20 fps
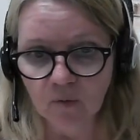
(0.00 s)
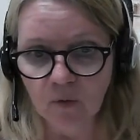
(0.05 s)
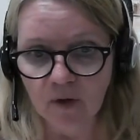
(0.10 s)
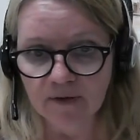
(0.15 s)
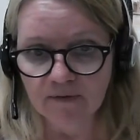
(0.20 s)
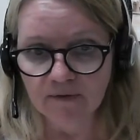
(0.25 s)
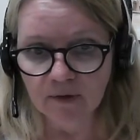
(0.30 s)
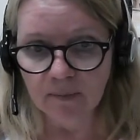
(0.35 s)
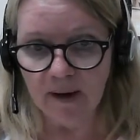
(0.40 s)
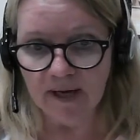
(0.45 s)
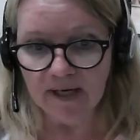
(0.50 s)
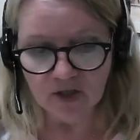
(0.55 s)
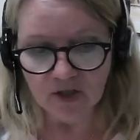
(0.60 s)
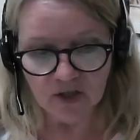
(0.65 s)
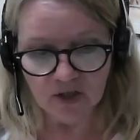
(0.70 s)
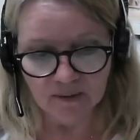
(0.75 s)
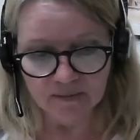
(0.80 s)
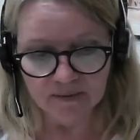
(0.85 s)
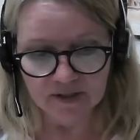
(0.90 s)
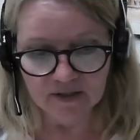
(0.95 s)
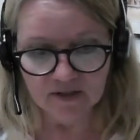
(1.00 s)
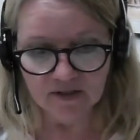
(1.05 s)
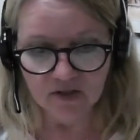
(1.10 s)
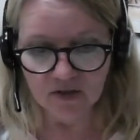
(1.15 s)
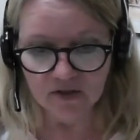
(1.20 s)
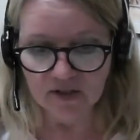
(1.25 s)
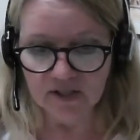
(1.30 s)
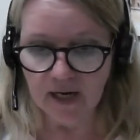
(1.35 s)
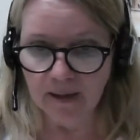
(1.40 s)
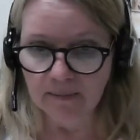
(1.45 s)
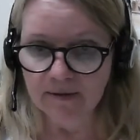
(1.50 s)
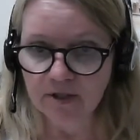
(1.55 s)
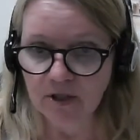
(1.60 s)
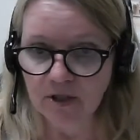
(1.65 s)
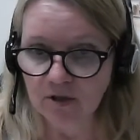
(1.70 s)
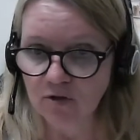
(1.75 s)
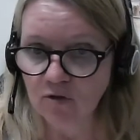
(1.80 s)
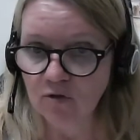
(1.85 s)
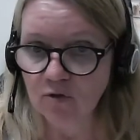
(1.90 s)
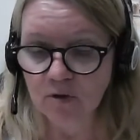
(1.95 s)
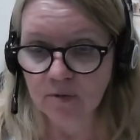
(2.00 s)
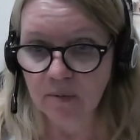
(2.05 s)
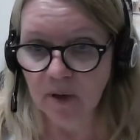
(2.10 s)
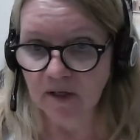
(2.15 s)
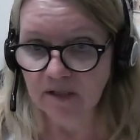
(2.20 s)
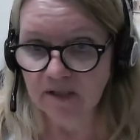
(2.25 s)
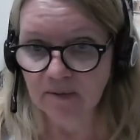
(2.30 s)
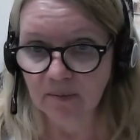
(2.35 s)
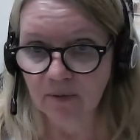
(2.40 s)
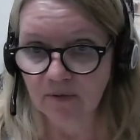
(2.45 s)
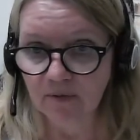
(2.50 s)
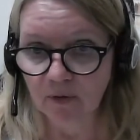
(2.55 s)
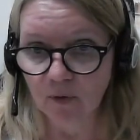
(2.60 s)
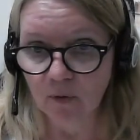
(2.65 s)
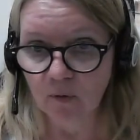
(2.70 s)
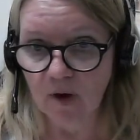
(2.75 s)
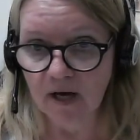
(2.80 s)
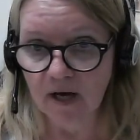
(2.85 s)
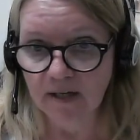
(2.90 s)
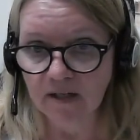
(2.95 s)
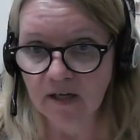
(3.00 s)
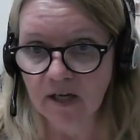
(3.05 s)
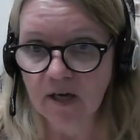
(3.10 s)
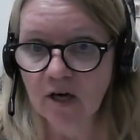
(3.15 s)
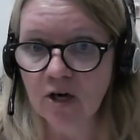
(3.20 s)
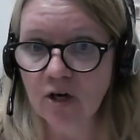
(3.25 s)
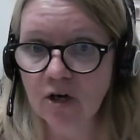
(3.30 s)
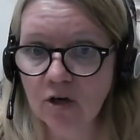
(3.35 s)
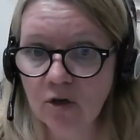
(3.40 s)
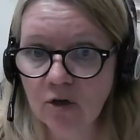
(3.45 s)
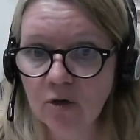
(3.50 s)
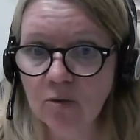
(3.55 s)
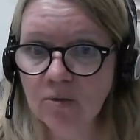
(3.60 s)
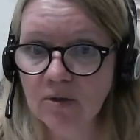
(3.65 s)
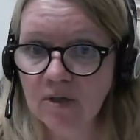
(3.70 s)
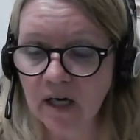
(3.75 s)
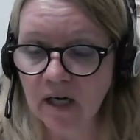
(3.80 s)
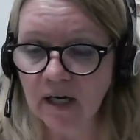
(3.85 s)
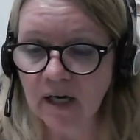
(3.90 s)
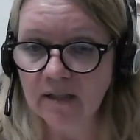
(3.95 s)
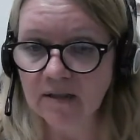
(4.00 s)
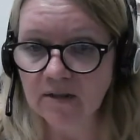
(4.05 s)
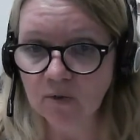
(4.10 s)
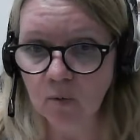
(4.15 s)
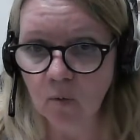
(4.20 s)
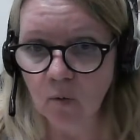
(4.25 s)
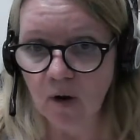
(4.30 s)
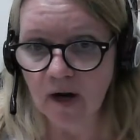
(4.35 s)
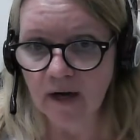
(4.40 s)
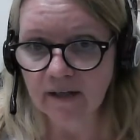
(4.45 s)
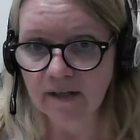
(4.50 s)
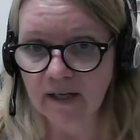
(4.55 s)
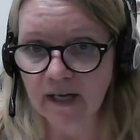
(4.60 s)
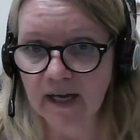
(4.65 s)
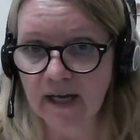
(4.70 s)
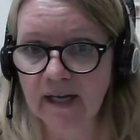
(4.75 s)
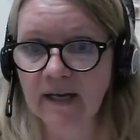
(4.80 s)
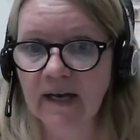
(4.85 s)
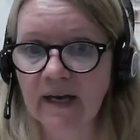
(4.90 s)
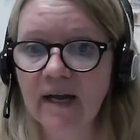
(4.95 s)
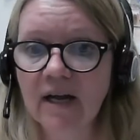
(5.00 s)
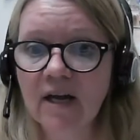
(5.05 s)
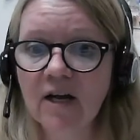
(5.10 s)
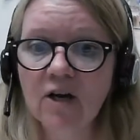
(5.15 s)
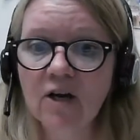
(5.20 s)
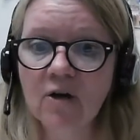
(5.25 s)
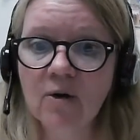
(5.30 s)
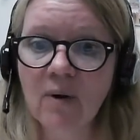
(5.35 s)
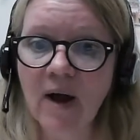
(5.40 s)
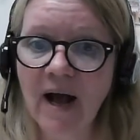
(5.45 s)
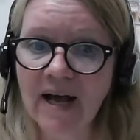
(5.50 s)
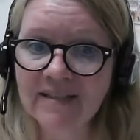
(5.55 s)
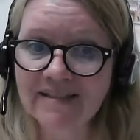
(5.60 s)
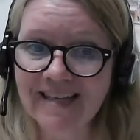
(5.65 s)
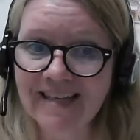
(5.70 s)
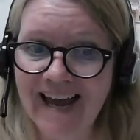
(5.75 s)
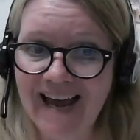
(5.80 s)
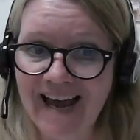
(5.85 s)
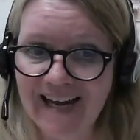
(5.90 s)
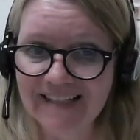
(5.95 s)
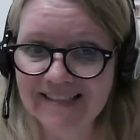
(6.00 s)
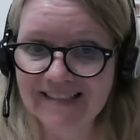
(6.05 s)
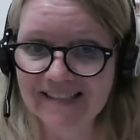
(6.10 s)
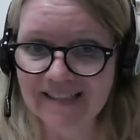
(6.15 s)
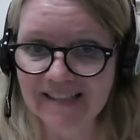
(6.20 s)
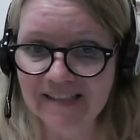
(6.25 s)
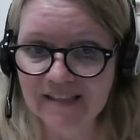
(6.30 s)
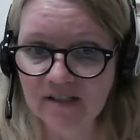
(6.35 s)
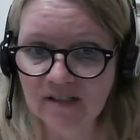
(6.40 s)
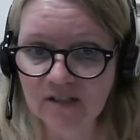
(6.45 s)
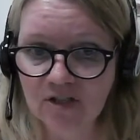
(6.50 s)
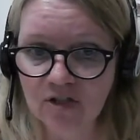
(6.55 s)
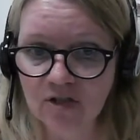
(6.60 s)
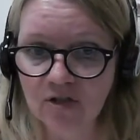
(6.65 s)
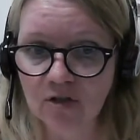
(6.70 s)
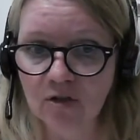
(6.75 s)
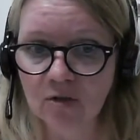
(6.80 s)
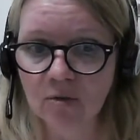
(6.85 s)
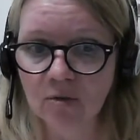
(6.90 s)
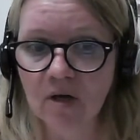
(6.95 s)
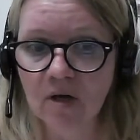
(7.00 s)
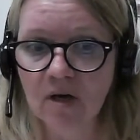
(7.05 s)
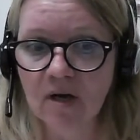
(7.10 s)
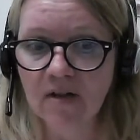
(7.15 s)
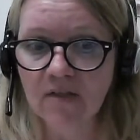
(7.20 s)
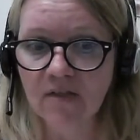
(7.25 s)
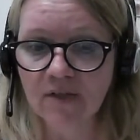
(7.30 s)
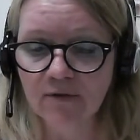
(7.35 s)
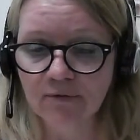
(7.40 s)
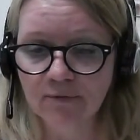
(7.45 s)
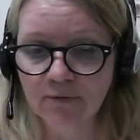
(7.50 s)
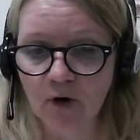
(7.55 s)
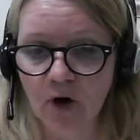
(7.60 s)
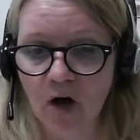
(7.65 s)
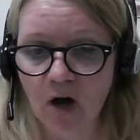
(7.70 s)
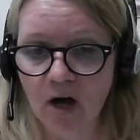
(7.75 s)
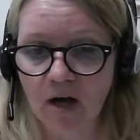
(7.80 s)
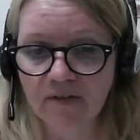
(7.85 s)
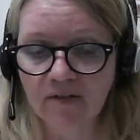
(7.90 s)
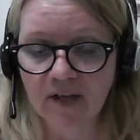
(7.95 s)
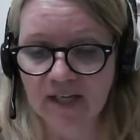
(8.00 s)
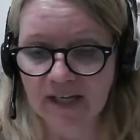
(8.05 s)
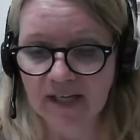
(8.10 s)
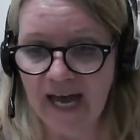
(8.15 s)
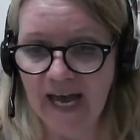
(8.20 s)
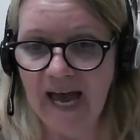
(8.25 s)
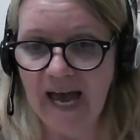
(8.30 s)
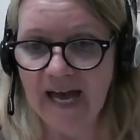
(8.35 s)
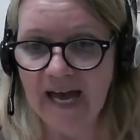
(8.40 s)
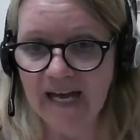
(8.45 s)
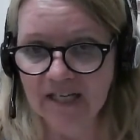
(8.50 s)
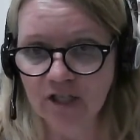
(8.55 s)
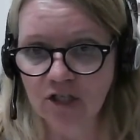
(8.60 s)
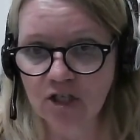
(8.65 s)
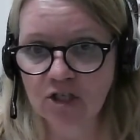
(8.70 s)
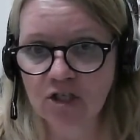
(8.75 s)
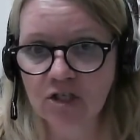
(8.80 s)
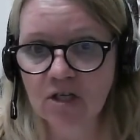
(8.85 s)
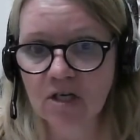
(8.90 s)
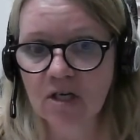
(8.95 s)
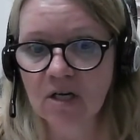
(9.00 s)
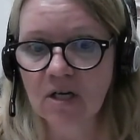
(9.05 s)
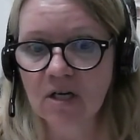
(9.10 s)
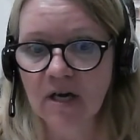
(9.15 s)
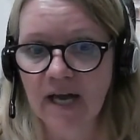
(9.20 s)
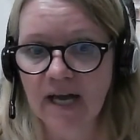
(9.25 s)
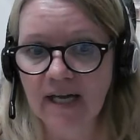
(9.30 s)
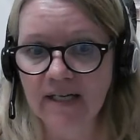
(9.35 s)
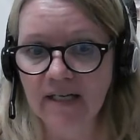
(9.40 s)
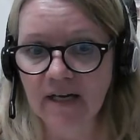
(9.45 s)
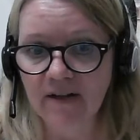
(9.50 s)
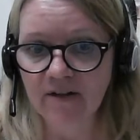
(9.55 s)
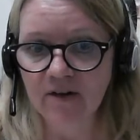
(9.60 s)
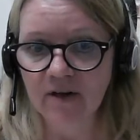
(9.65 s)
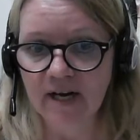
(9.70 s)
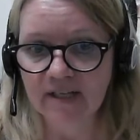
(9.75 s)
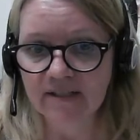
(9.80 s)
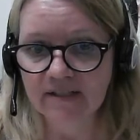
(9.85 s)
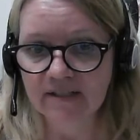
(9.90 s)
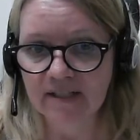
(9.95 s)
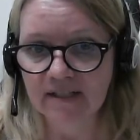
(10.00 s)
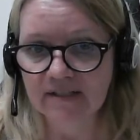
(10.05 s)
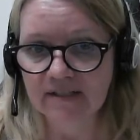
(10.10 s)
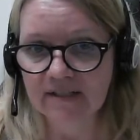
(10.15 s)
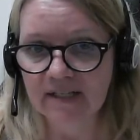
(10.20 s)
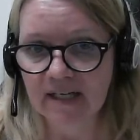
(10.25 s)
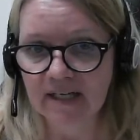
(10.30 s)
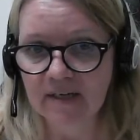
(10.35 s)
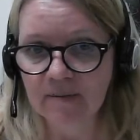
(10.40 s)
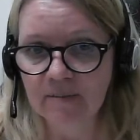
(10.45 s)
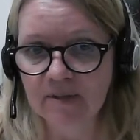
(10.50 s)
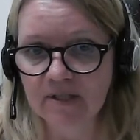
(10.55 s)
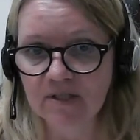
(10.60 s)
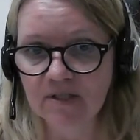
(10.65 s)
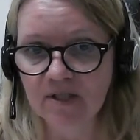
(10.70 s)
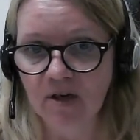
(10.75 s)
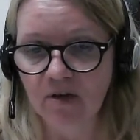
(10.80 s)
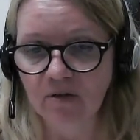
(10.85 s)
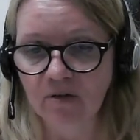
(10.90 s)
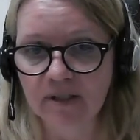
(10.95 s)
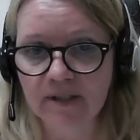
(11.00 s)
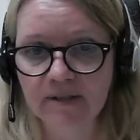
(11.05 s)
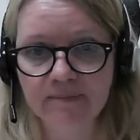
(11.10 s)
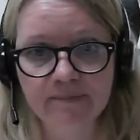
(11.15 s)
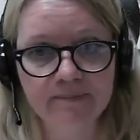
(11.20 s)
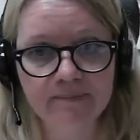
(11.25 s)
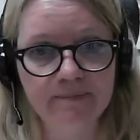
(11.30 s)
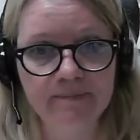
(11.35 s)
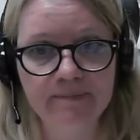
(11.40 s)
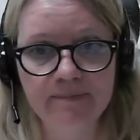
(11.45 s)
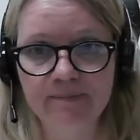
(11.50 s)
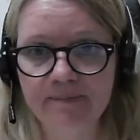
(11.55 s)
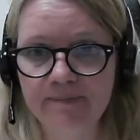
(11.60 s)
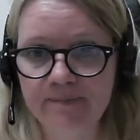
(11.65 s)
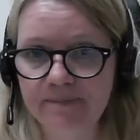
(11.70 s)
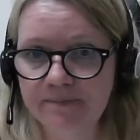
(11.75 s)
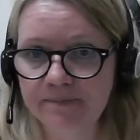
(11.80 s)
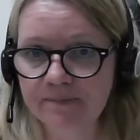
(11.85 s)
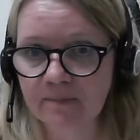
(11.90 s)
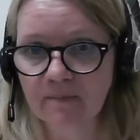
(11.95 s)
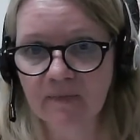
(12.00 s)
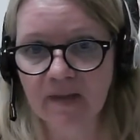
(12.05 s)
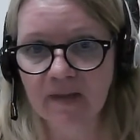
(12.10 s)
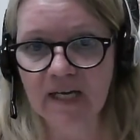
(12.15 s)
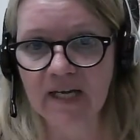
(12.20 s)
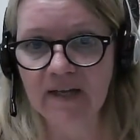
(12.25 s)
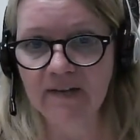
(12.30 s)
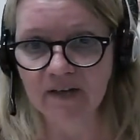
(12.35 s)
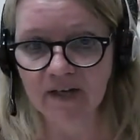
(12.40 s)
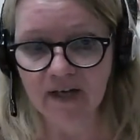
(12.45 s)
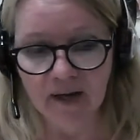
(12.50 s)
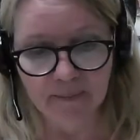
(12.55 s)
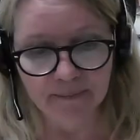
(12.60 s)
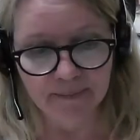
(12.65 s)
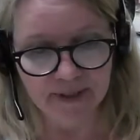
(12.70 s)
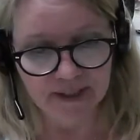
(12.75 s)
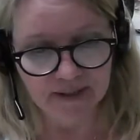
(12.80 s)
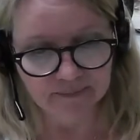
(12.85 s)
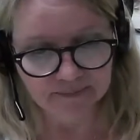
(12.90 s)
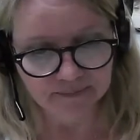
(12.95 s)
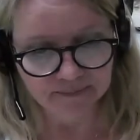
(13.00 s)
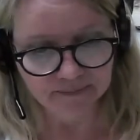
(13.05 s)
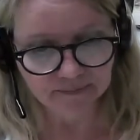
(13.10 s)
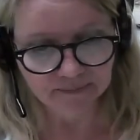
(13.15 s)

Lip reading: one of your main jobs is to establish who's responsible for what, who does what, and who has access to the fraud, the cash, and other assets that can be stolen in the company.